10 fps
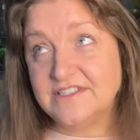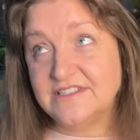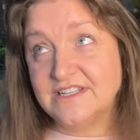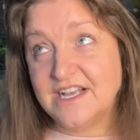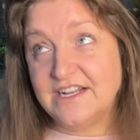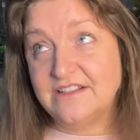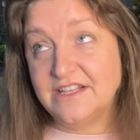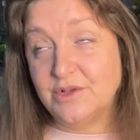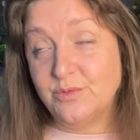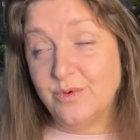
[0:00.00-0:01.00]
is the kind of
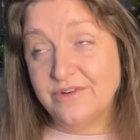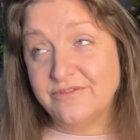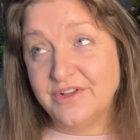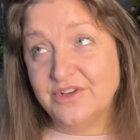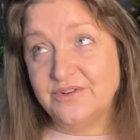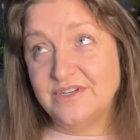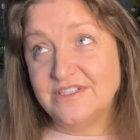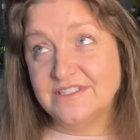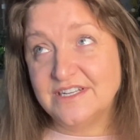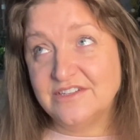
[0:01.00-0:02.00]
thing that would work for you,
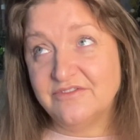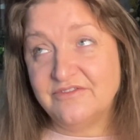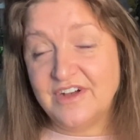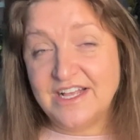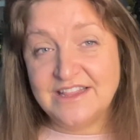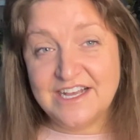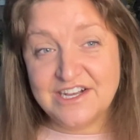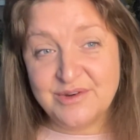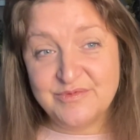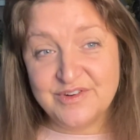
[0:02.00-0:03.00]
is like to find that
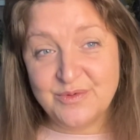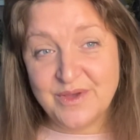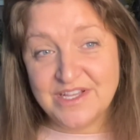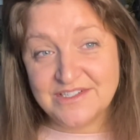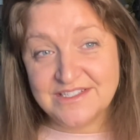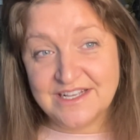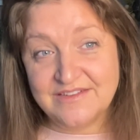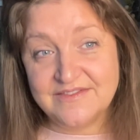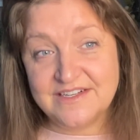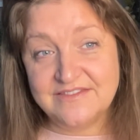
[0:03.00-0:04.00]
comfort with
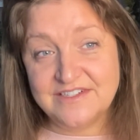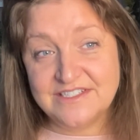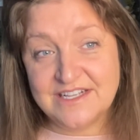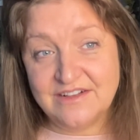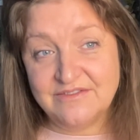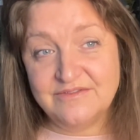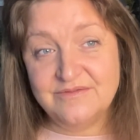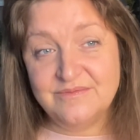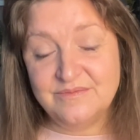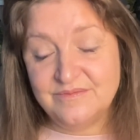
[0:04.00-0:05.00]
yourself and have yourself
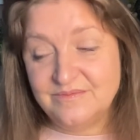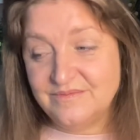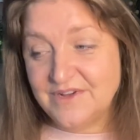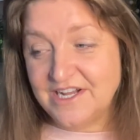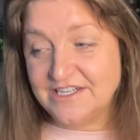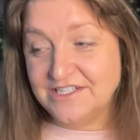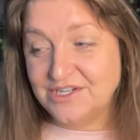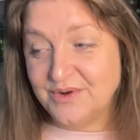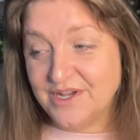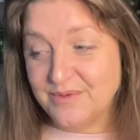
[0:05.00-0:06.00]
kind of
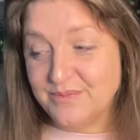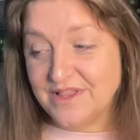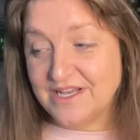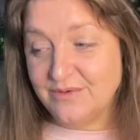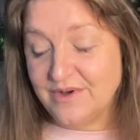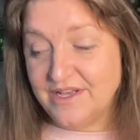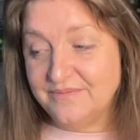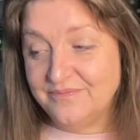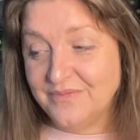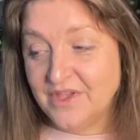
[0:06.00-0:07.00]
showing up in that way.
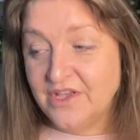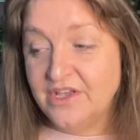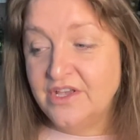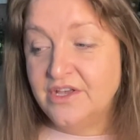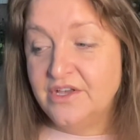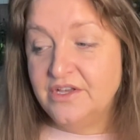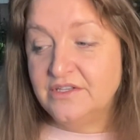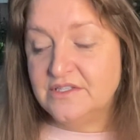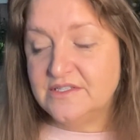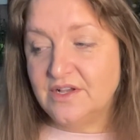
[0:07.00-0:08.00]

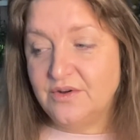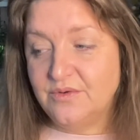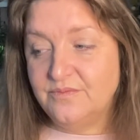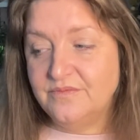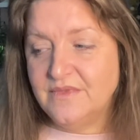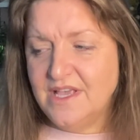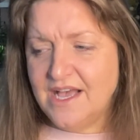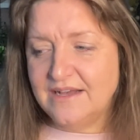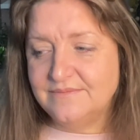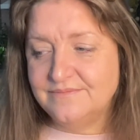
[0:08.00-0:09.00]
So, yeah.